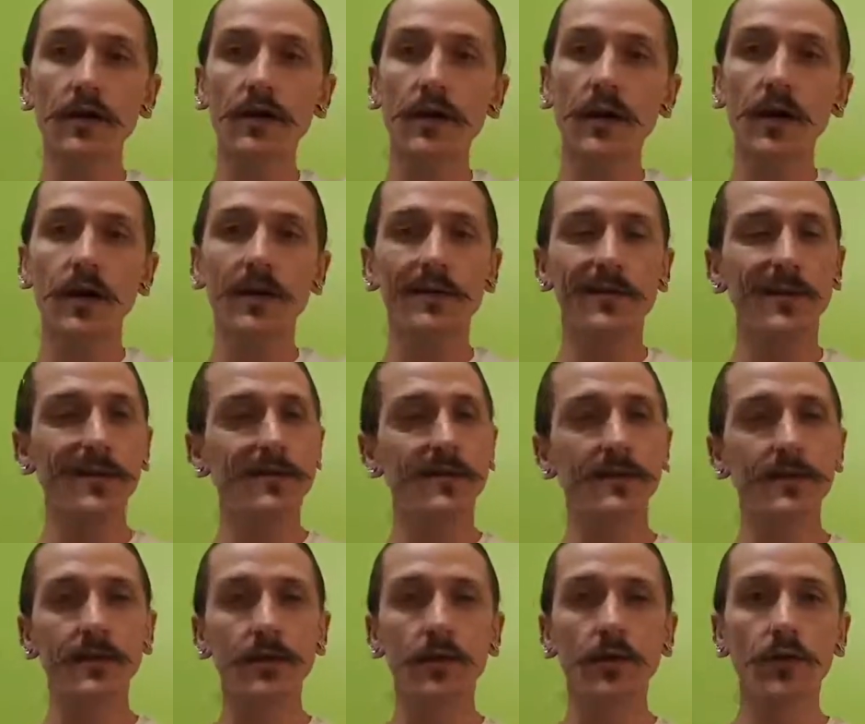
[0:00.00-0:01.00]
There's
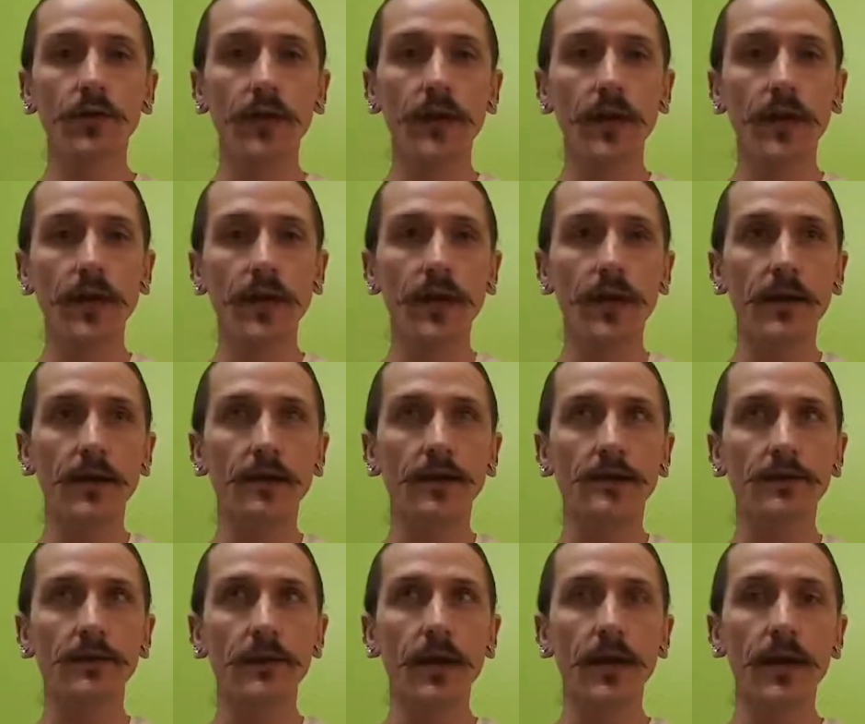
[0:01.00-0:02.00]
still the slight
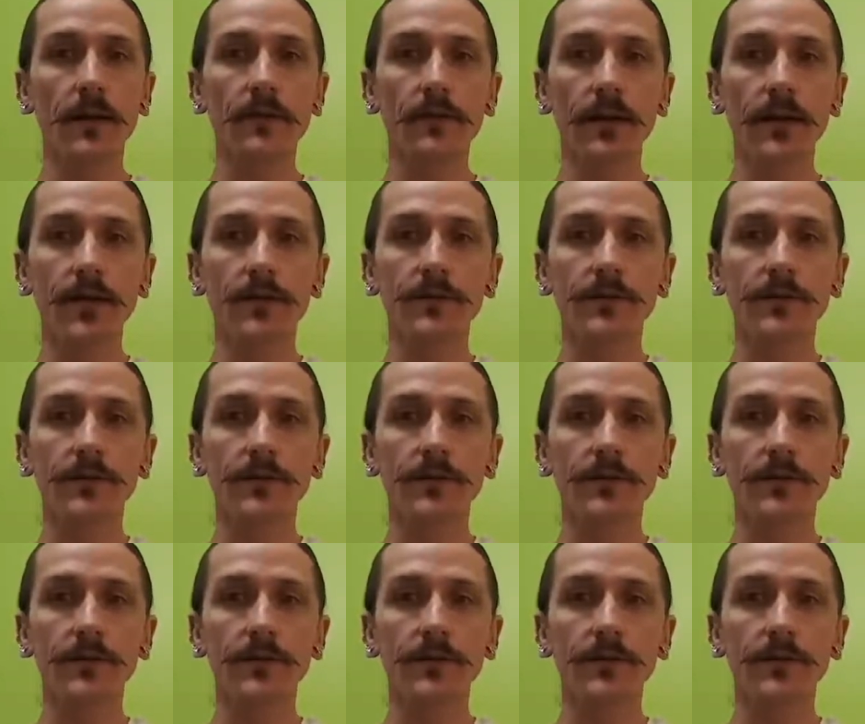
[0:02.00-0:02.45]
impingement